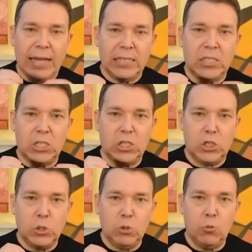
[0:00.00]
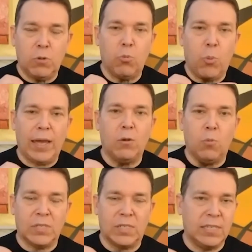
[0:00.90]
has to do with
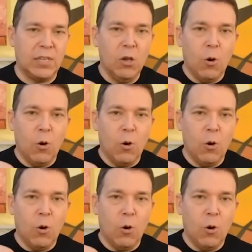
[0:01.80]
when was the